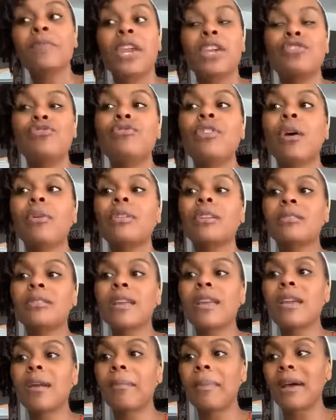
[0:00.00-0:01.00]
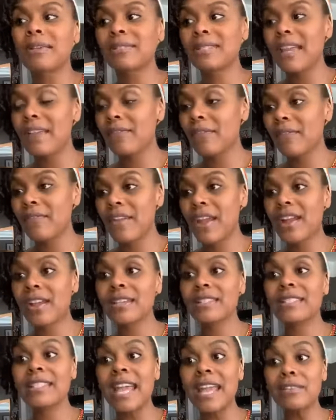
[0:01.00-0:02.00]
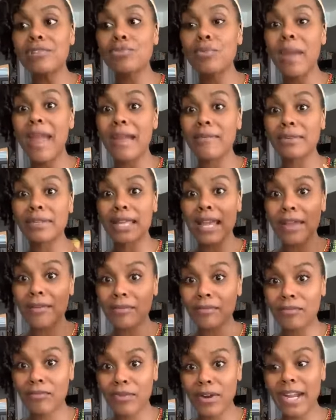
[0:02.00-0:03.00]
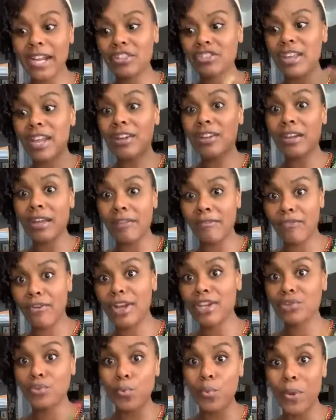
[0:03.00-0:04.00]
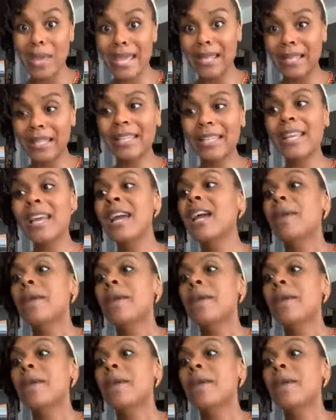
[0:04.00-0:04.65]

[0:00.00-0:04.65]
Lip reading: You know, the thing about Safe and Fair is they do everything fresh. They cook it fresh weekly.